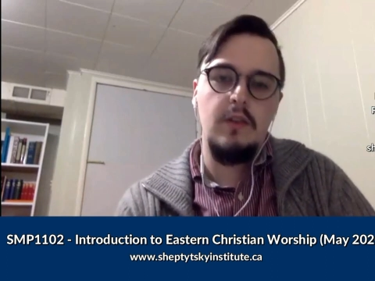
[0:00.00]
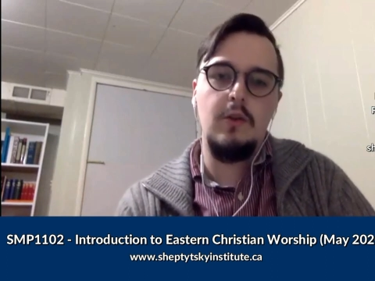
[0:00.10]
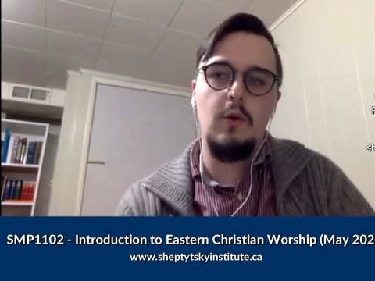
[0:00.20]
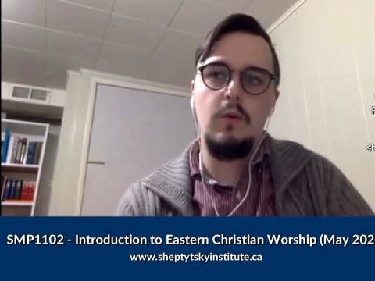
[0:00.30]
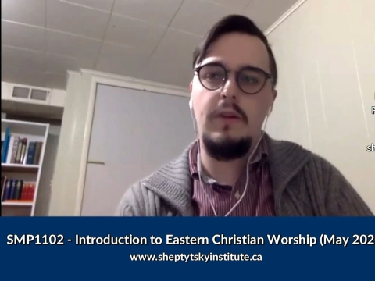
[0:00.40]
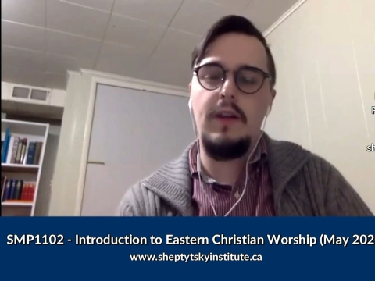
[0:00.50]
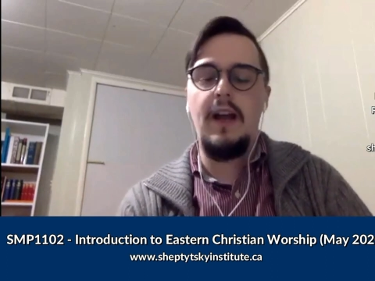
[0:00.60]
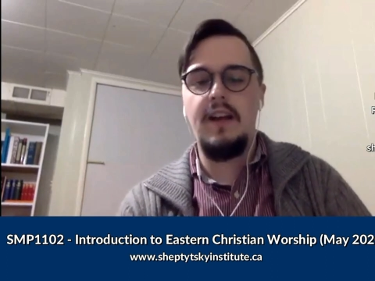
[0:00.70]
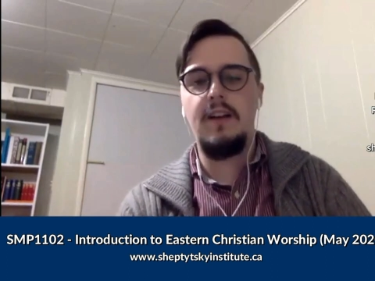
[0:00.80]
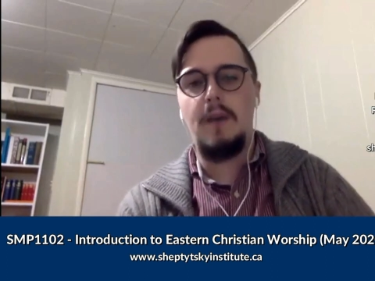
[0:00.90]
So the
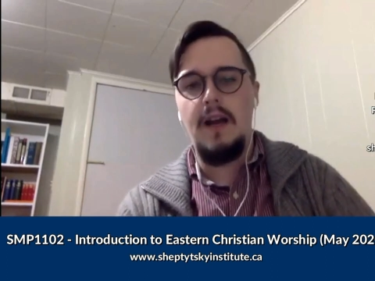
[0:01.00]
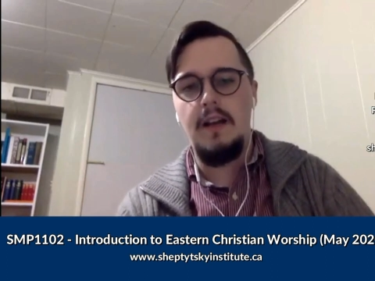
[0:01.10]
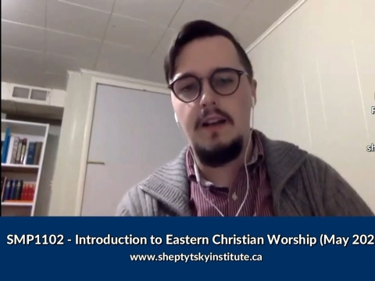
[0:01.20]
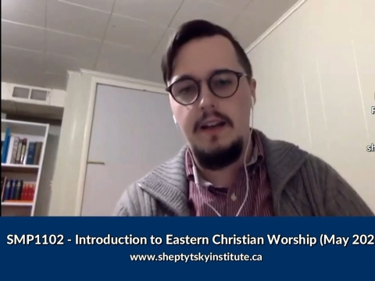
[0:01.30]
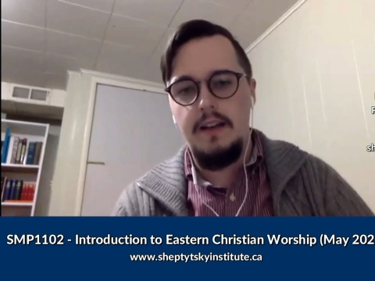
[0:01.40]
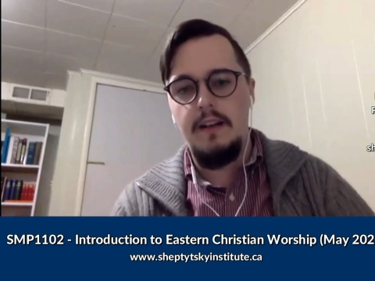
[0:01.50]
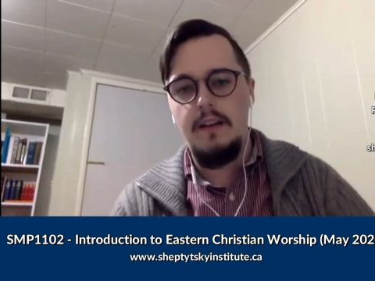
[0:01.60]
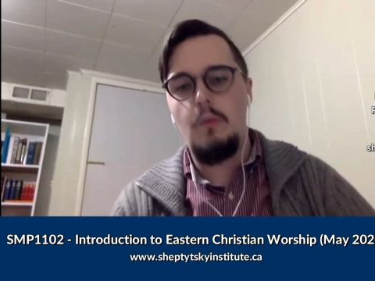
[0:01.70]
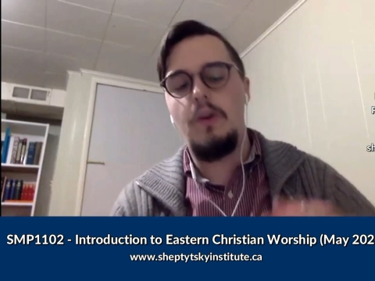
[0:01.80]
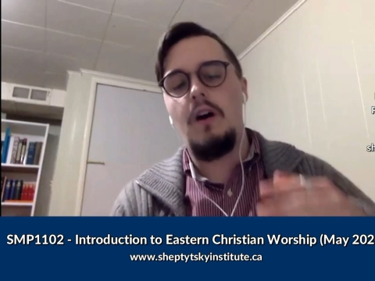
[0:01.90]
ending of mahalat
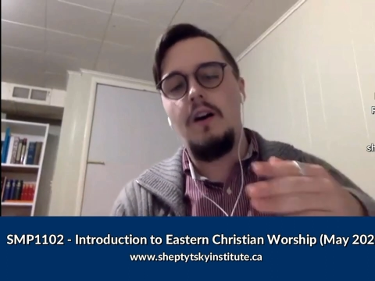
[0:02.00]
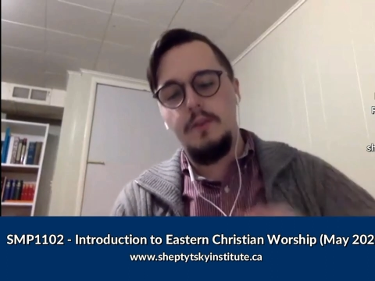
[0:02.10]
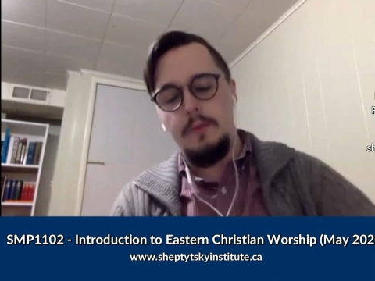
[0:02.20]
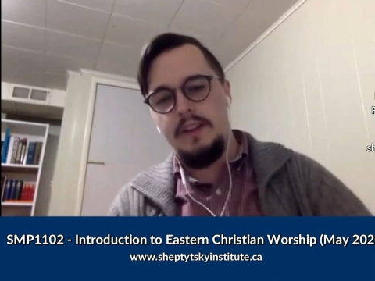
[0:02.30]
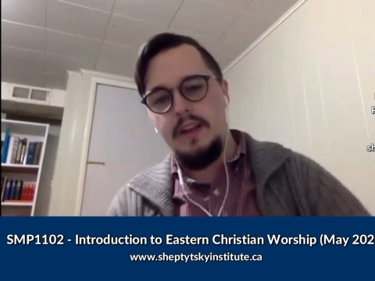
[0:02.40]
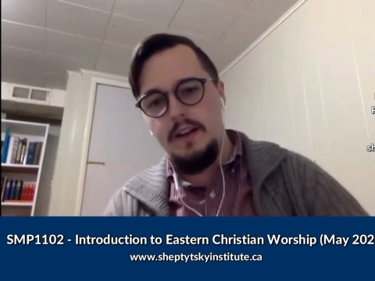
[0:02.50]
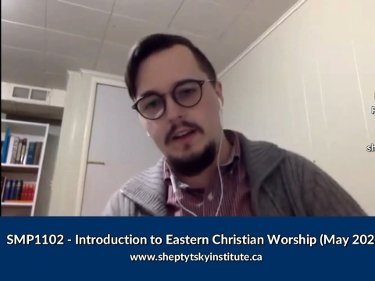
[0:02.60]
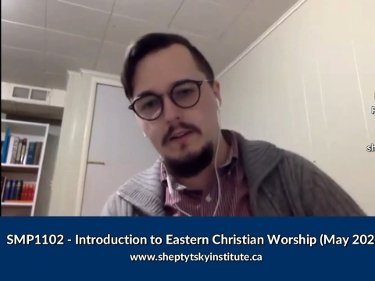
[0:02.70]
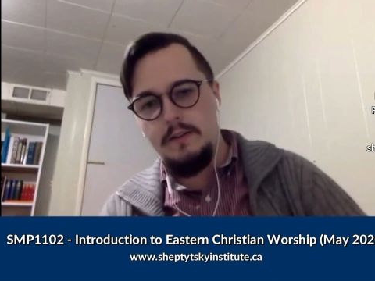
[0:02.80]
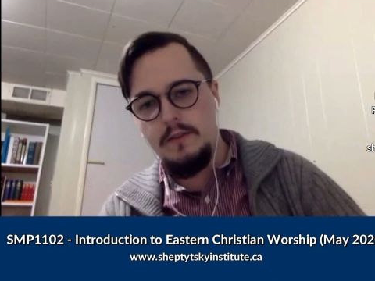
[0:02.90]
would also be the
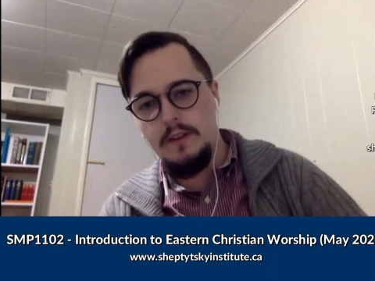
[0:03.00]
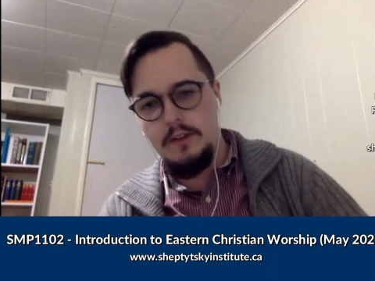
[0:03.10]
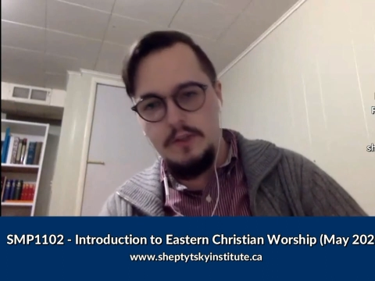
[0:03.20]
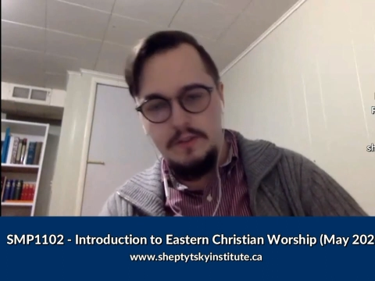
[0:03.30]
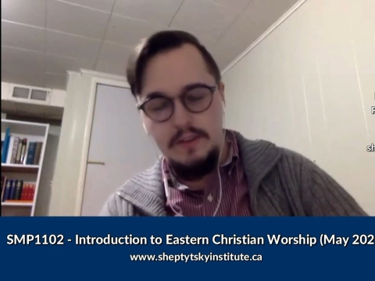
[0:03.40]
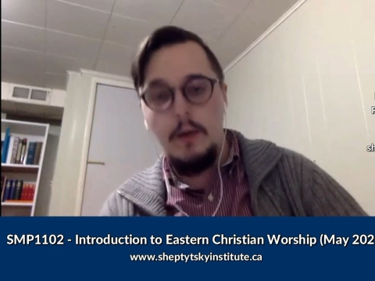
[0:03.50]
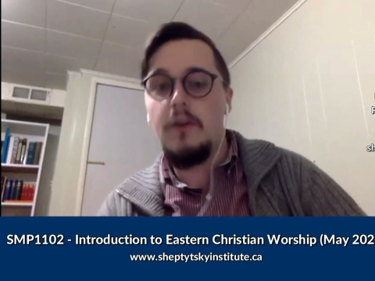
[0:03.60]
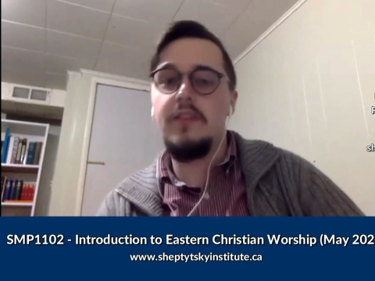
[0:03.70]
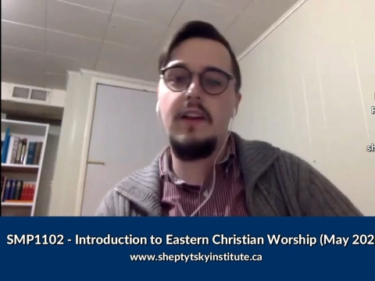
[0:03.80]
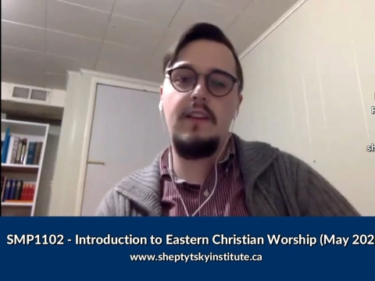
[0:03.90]
ending of the liturgy of the
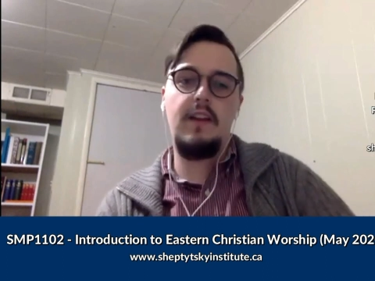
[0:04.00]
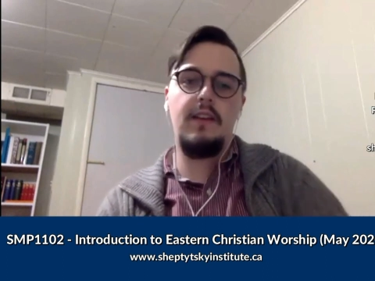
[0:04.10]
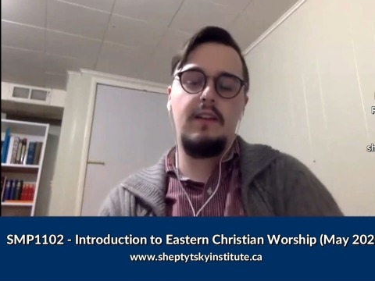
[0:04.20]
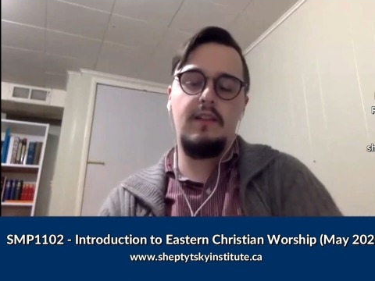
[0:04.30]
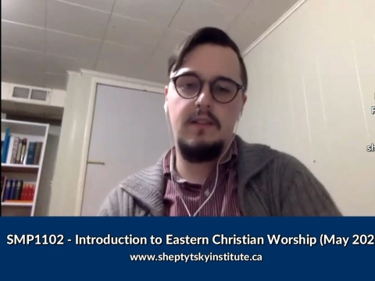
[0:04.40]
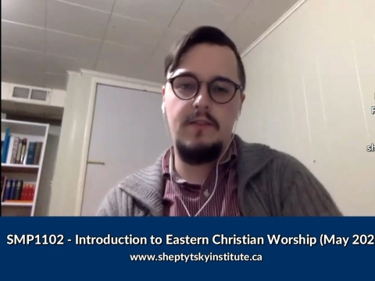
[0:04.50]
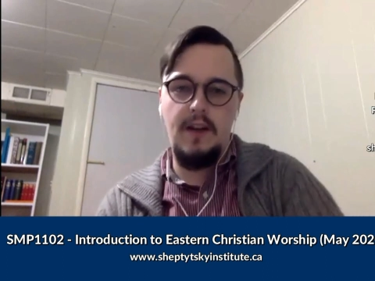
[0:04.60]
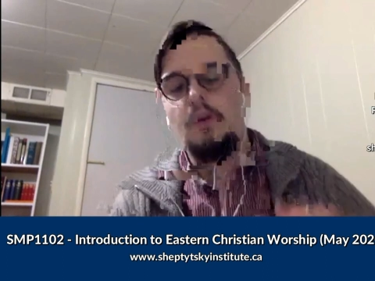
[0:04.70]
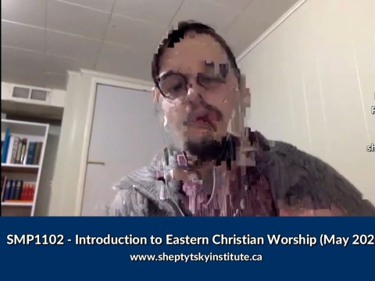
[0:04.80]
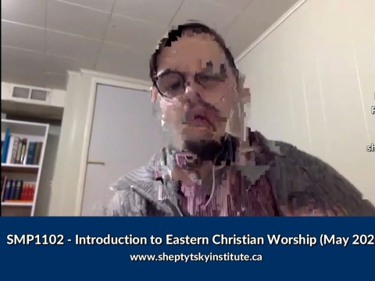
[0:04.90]
hours, and then the
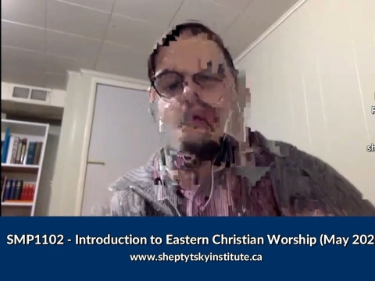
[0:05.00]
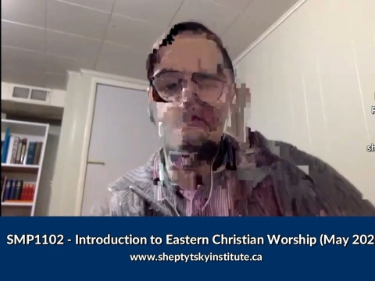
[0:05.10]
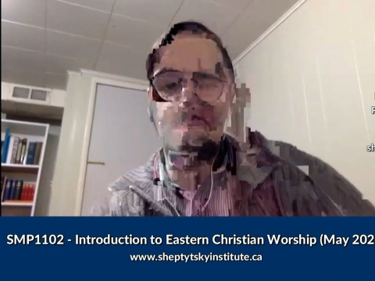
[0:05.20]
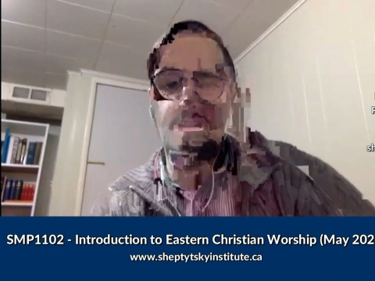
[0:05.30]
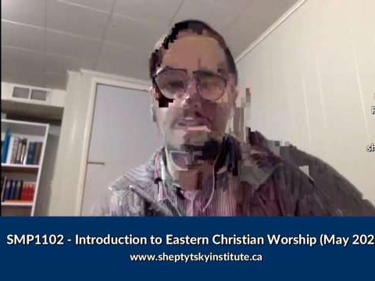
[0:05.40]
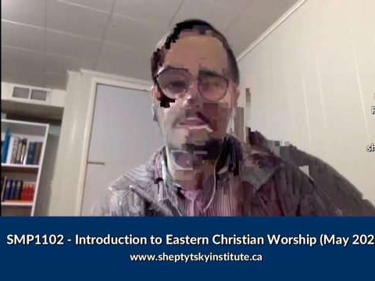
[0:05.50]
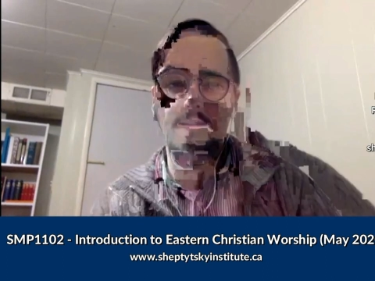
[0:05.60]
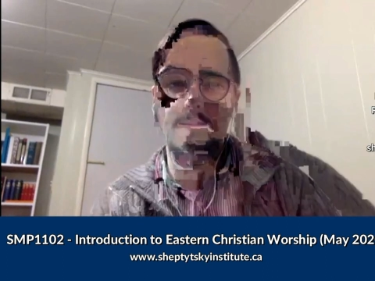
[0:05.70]
divine liturgy would begin.